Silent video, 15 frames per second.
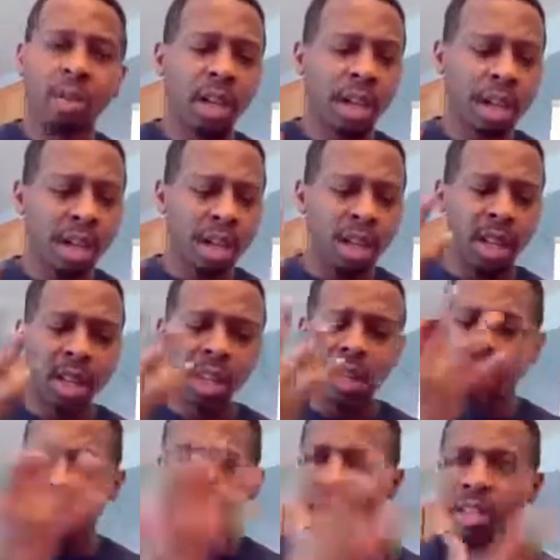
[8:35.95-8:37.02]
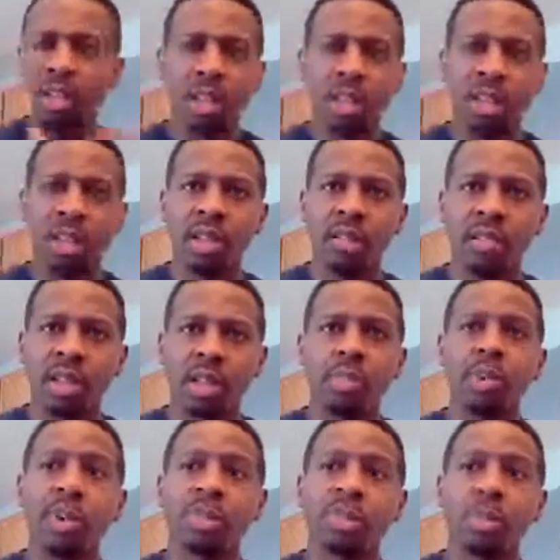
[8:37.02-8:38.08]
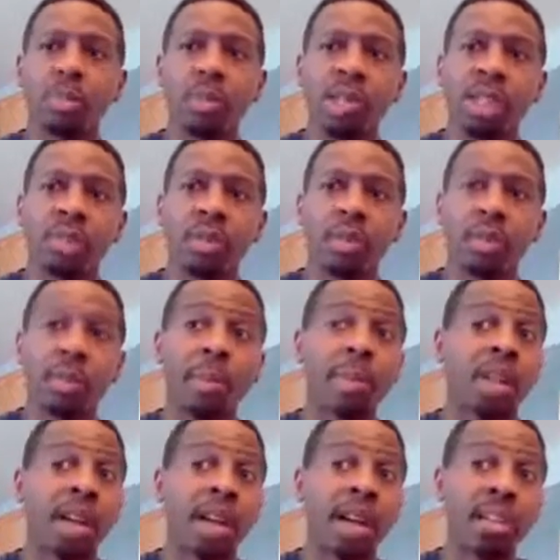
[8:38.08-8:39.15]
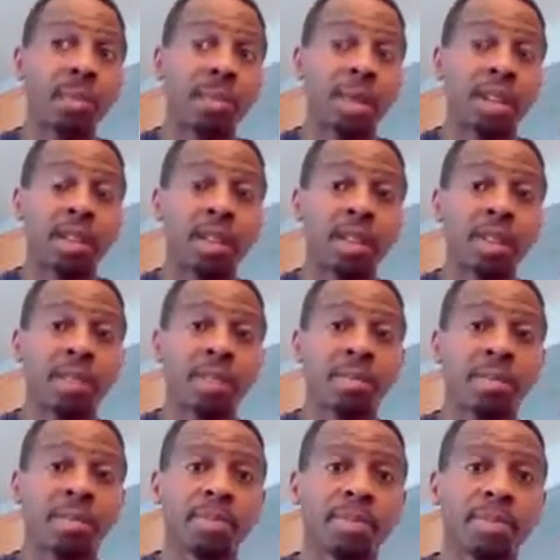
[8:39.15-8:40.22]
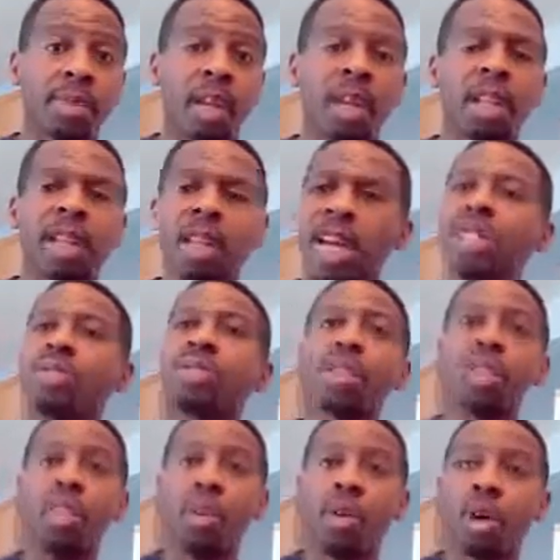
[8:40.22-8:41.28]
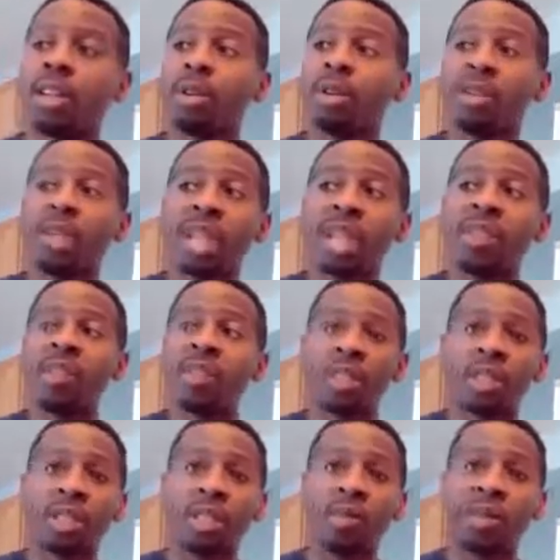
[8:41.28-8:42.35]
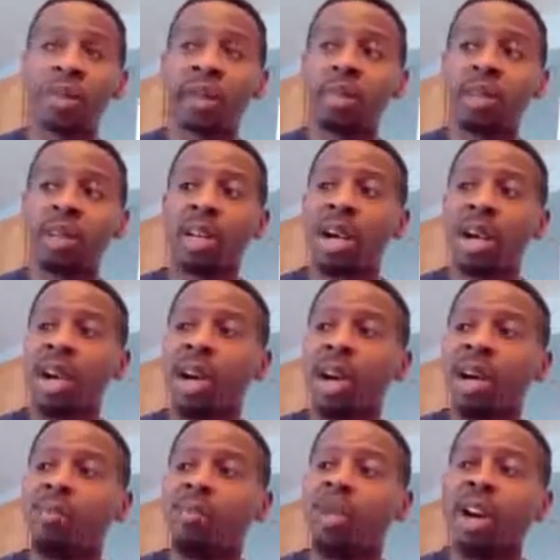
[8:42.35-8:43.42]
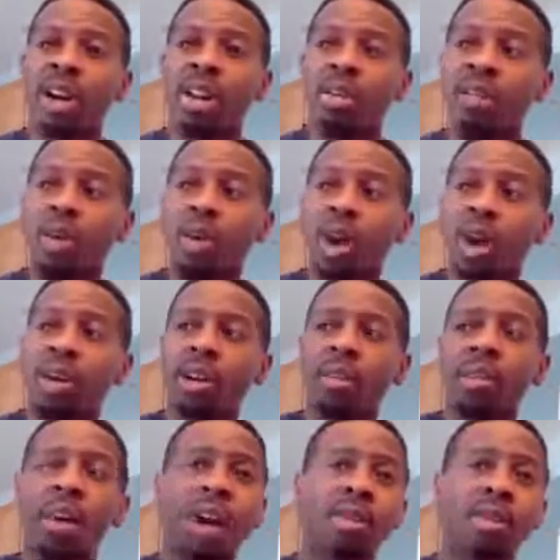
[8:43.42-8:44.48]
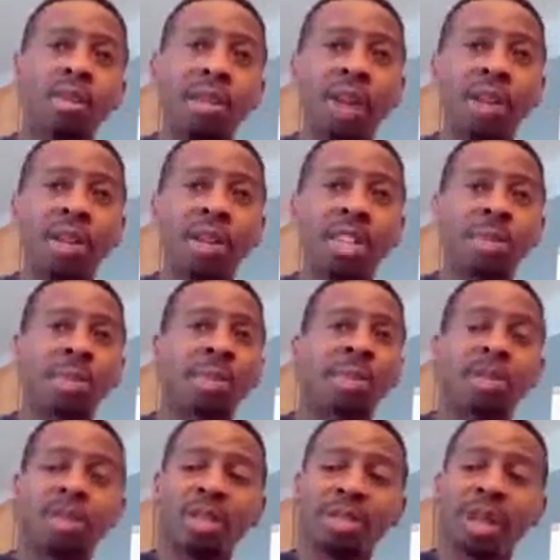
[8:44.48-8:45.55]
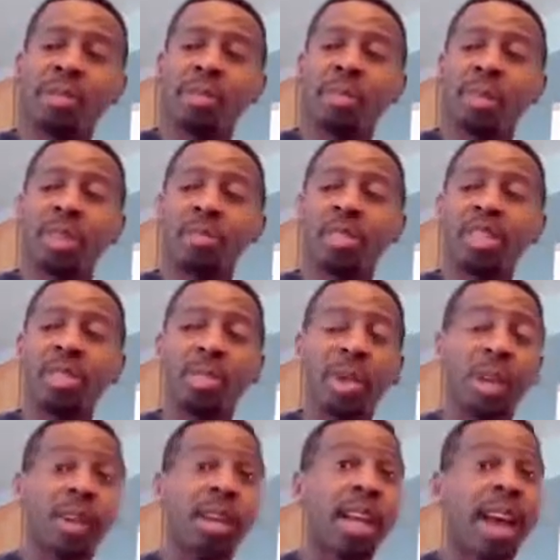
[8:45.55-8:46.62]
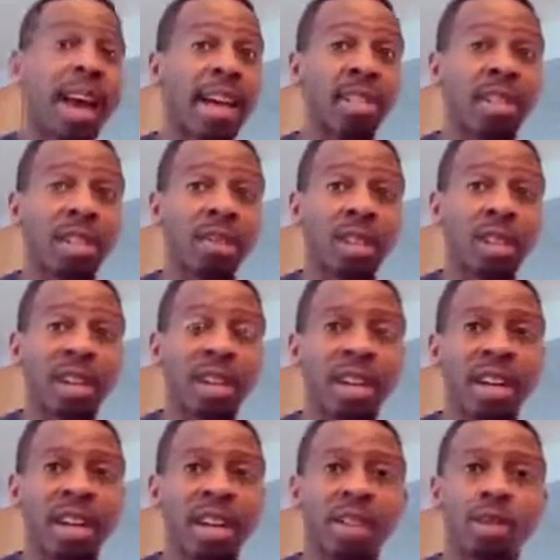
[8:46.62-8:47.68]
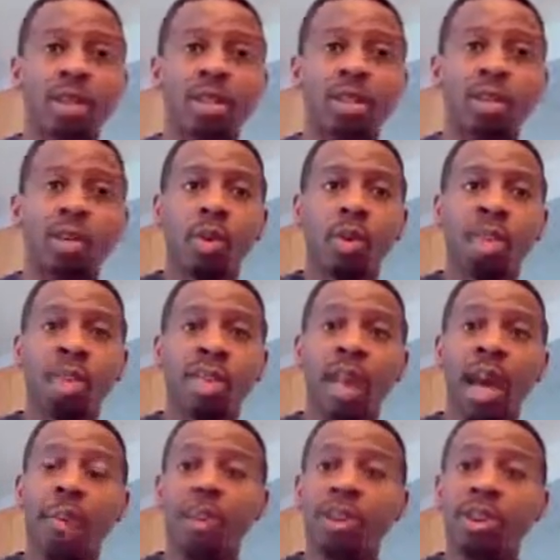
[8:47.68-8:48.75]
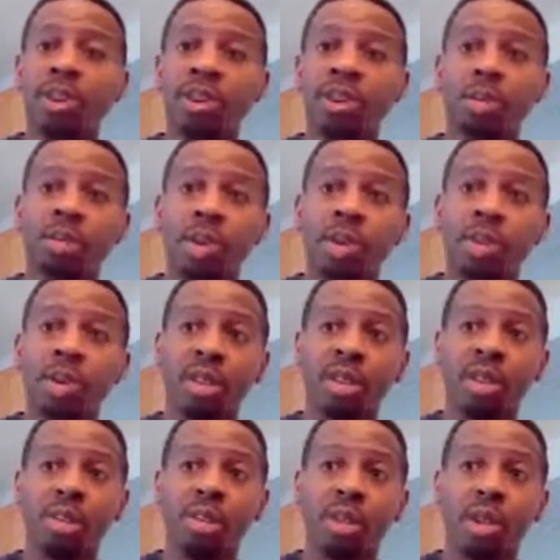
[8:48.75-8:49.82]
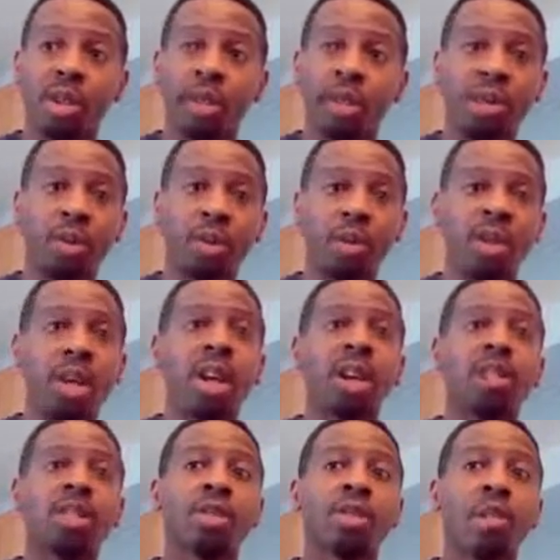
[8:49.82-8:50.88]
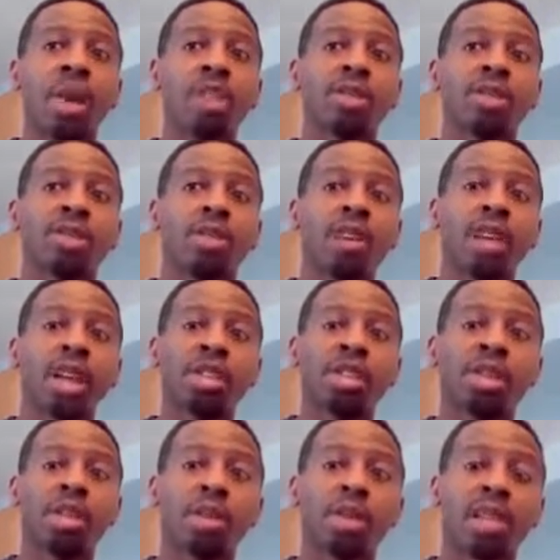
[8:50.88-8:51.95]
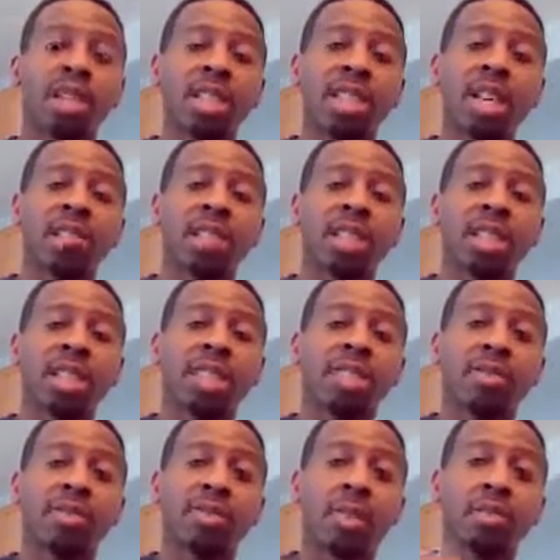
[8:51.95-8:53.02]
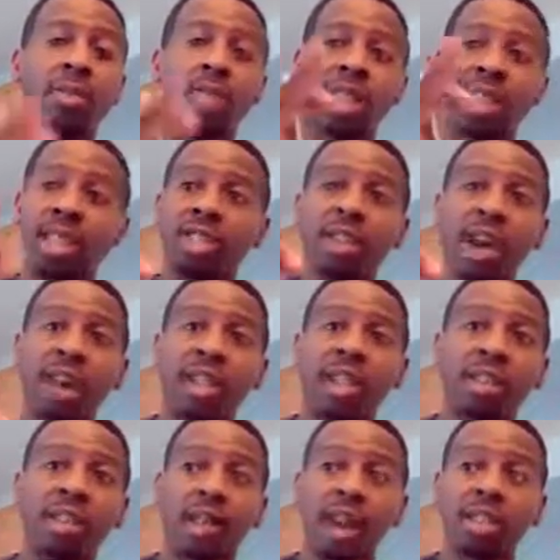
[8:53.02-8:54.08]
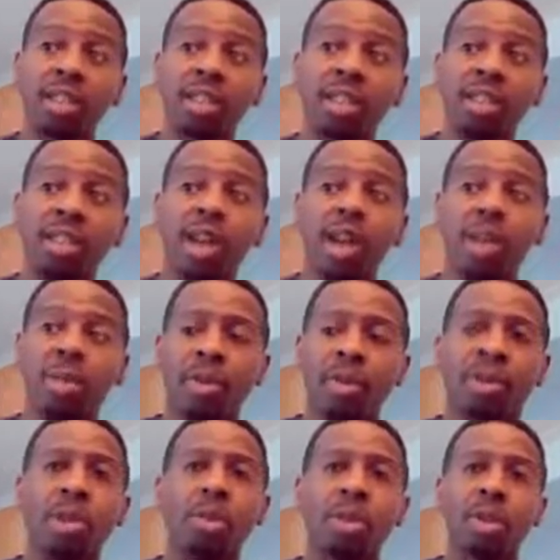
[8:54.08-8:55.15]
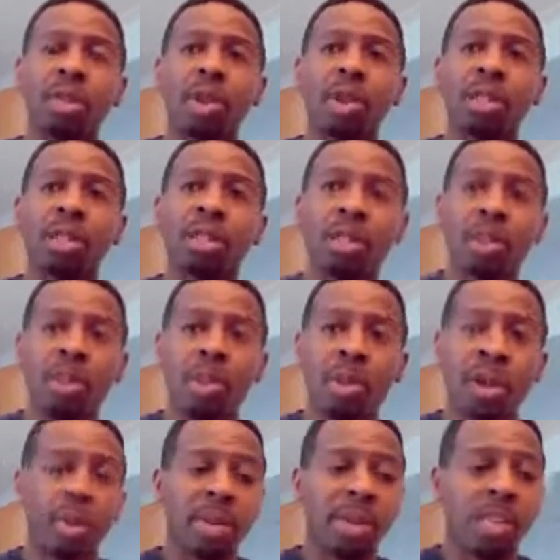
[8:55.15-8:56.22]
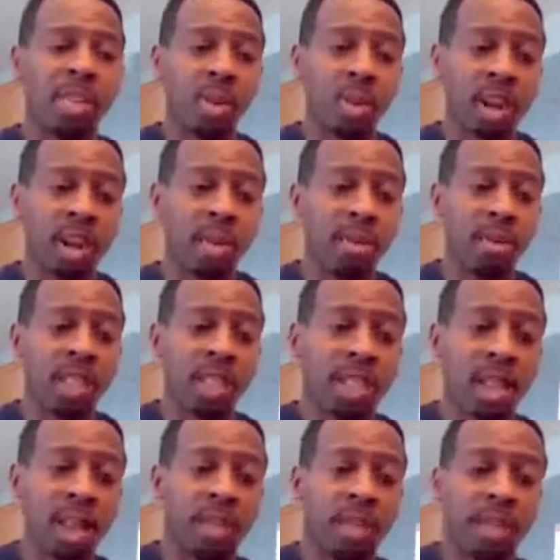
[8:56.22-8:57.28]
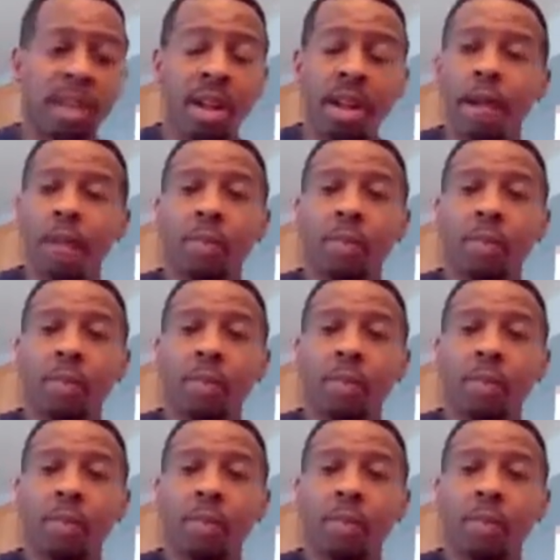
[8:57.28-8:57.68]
Do I need any of the personal protective equipment that I explained earlier? The answer is no, I don't need it for this experiment. We are using water in a bottle. The bottle could tip over, so you have a bit of a spill hazard. And of course, you don't want that to happen near your computers or your phones. So make sure that you're doing it at a safe distance from electronic devices. But for the most part, this experiment is incredibly safe.